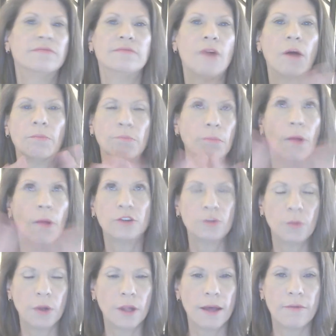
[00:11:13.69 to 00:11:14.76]
on
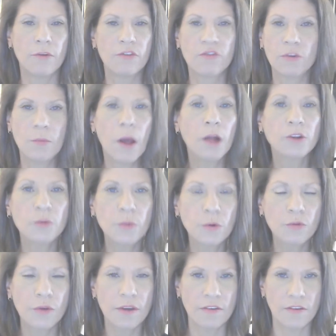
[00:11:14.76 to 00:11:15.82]
multiple levels for multiple
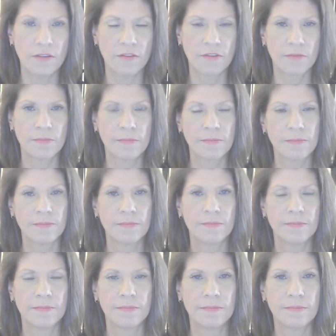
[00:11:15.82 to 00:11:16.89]
reasons?
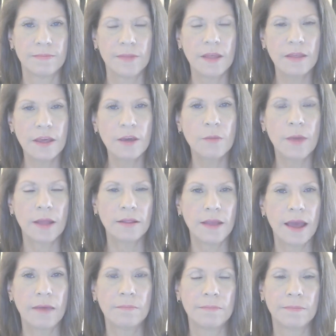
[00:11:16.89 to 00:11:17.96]
Now think about
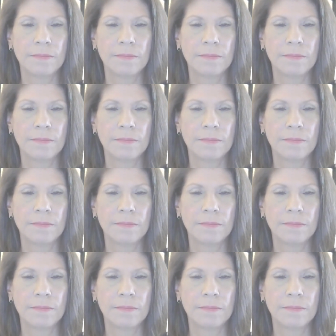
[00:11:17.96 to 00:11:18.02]
that.